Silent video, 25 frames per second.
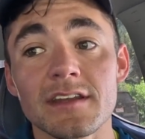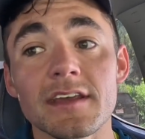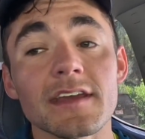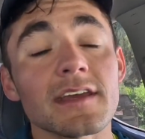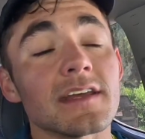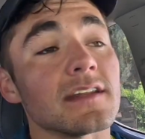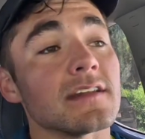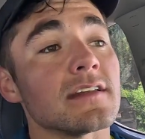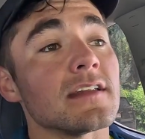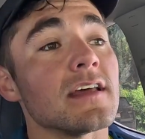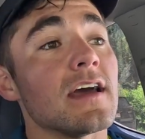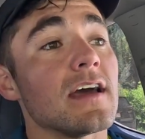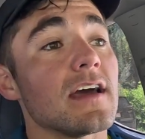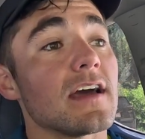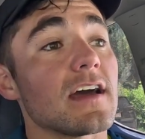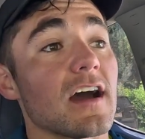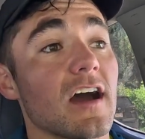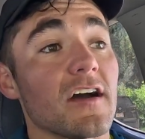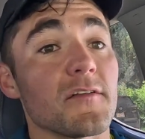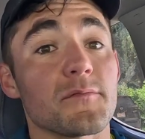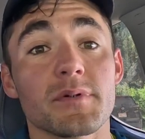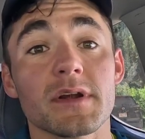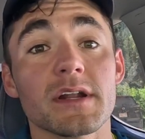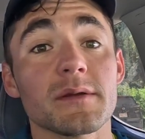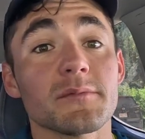and
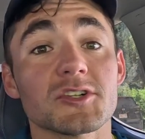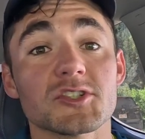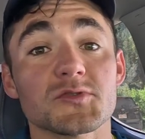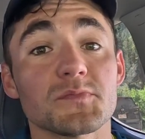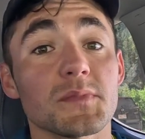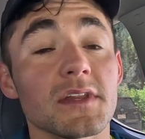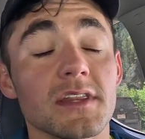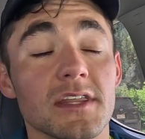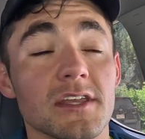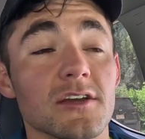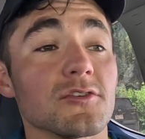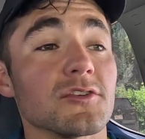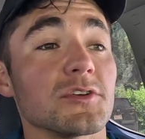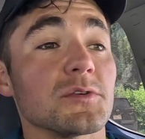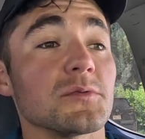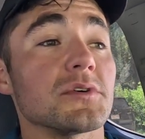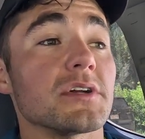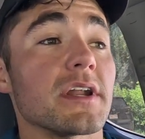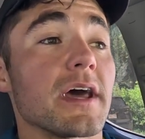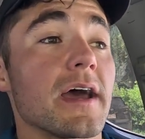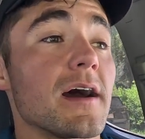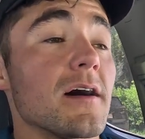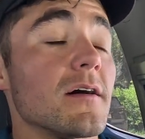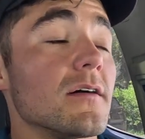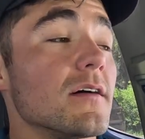I've pretty much been the only
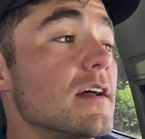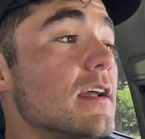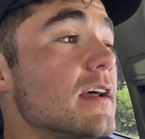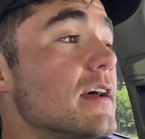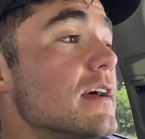one out.